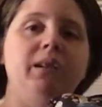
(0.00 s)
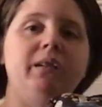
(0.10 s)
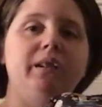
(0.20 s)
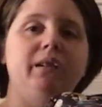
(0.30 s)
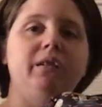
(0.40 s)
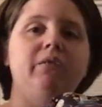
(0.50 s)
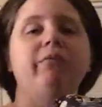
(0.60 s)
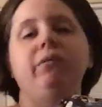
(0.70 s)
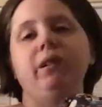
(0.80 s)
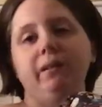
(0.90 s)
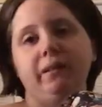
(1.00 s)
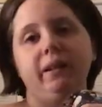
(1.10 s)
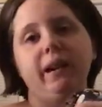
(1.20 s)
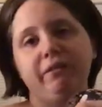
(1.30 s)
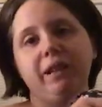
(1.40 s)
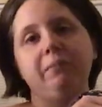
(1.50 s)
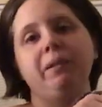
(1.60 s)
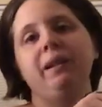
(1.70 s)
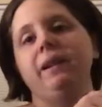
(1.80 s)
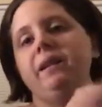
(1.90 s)
So the, the left hip
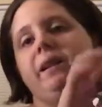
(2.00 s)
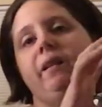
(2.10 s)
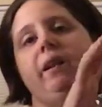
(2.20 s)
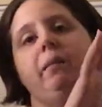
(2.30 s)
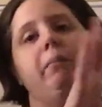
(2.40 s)
is healing